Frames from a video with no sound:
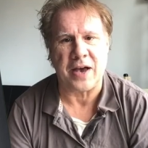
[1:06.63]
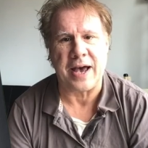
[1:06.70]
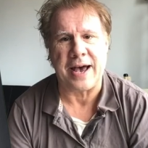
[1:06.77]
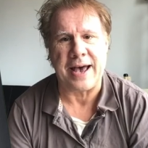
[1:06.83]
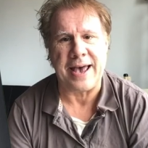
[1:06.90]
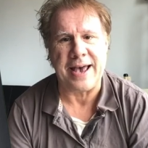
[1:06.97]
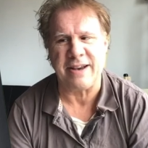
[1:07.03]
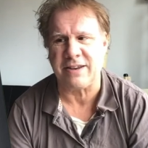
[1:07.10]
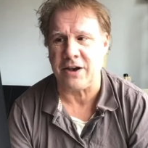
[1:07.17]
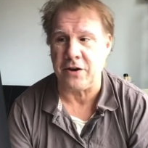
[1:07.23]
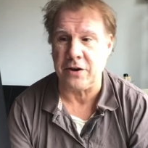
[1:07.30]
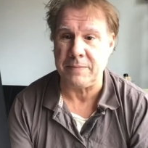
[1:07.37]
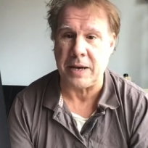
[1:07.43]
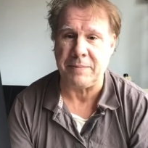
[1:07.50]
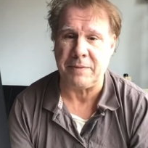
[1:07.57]

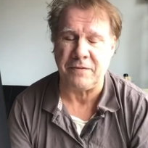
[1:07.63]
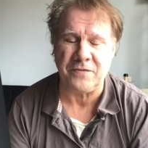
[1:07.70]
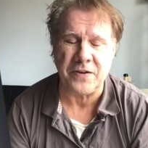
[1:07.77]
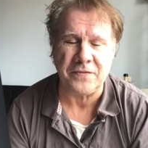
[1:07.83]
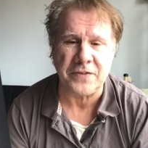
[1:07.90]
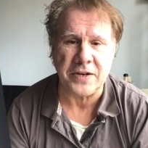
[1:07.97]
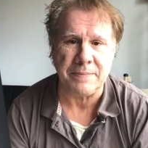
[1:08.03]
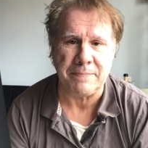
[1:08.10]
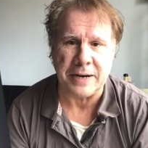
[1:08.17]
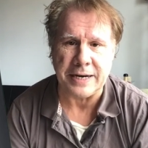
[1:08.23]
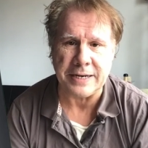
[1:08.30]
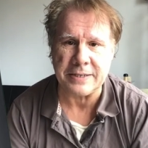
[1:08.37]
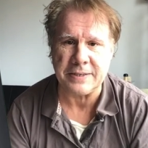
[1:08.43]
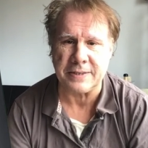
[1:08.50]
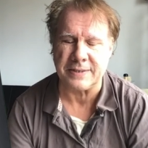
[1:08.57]
outgo, maybe
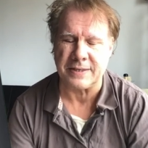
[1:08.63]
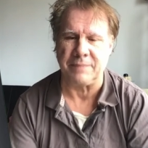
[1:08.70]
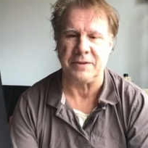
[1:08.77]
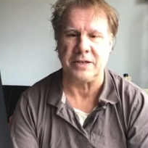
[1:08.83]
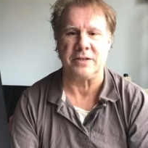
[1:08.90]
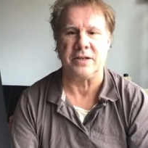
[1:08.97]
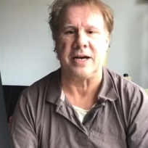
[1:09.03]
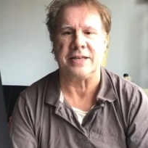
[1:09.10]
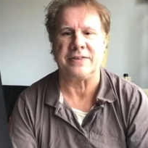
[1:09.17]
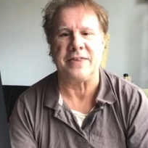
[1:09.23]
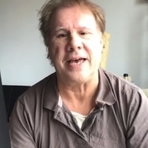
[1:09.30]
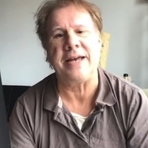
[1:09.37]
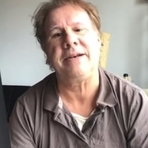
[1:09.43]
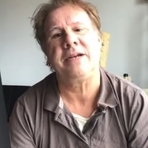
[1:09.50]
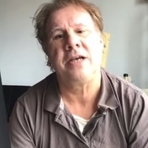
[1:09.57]
$50 or something like
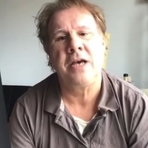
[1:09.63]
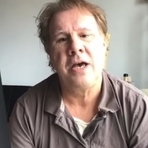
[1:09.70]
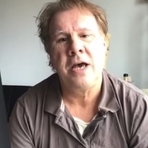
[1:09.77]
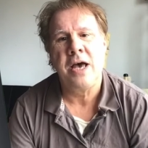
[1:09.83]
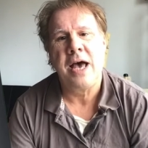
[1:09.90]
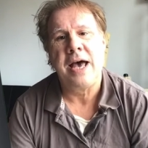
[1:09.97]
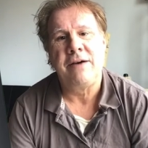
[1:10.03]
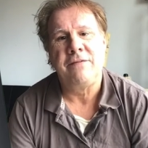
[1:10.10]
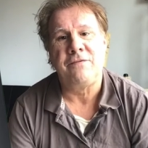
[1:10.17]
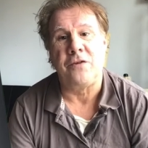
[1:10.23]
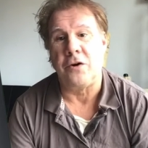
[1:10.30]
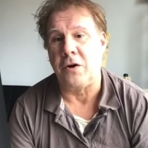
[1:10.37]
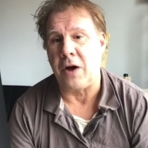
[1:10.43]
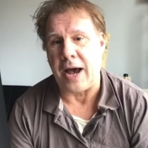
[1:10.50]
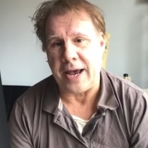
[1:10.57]
that
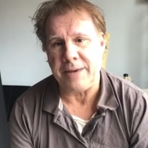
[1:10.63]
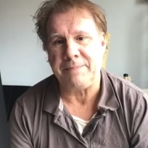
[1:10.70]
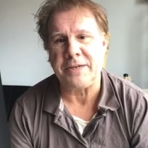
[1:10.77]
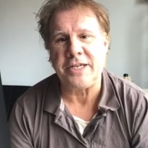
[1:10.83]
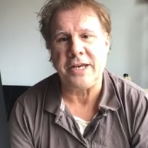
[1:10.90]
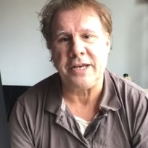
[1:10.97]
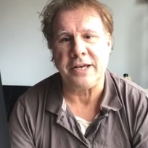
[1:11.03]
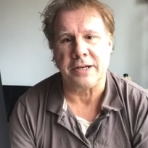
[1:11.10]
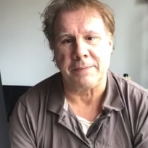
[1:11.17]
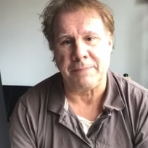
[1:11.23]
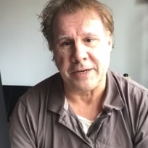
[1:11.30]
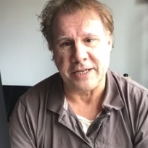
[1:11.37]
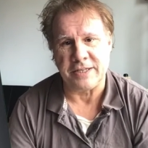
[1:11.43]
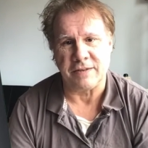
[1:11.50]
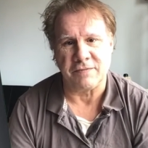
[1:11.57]
for a particular
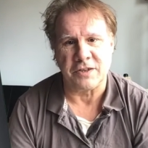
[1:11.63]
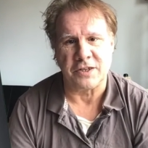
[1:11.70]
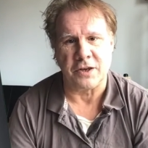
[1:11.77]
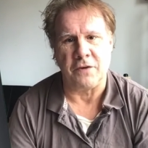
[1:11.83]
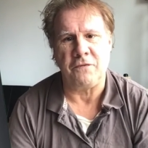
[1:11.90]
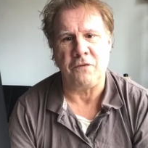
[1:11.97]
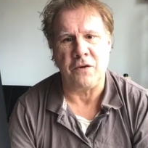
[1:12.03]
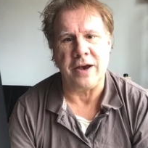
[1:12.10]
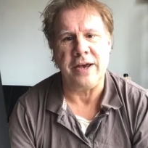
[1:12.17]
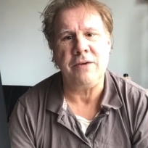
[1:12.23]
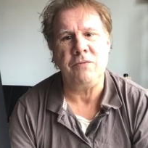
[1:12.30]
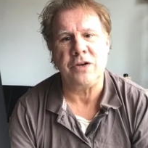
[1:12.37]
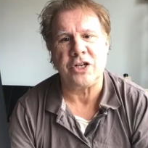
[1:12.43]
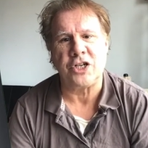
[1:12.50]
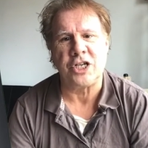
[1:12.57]
piece of software,
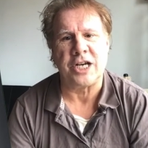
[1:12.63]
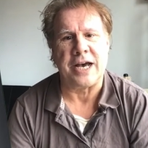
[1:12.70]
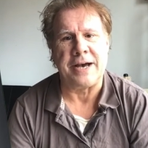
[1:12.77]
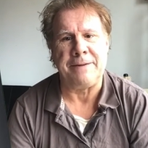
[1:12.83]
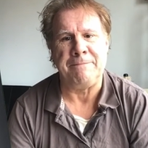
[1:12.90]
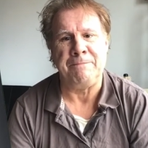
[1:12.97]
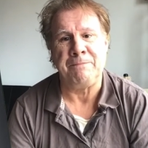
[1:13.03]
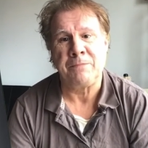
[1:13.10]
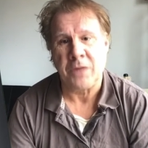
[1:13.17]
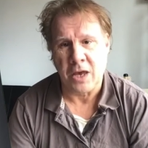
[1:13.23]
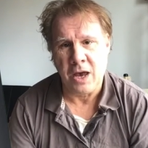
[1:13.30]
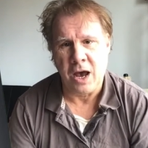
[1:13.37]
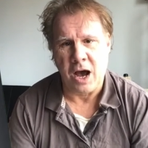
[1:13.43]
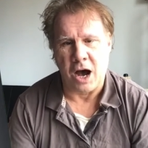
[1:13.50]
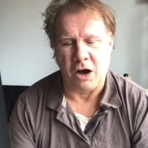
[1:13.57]
which
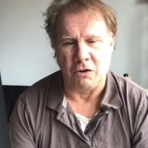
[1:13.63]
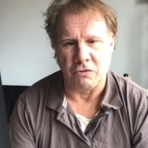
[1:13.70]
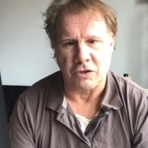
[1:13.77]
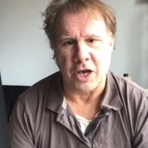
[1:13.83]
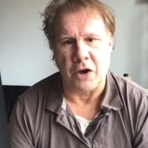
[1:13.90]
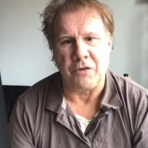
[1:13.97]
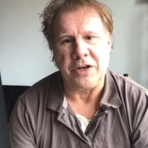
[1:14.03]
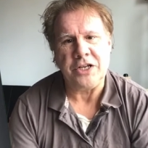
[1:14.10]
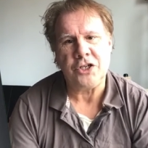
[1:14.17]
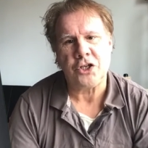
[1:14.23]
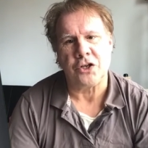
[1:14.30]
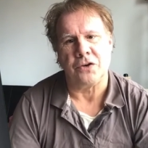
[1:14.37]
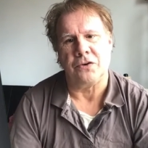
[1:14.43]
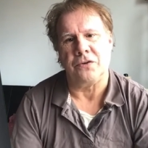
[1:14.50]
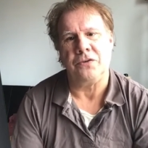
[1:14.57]
I'll go
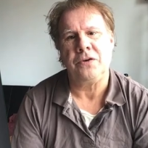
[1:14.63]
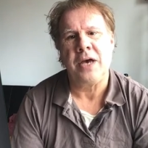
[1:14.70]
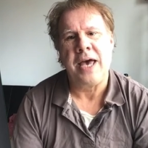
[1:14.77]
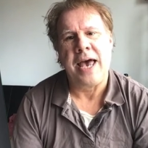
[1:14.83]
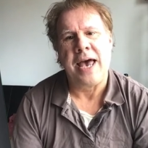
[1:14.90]
into.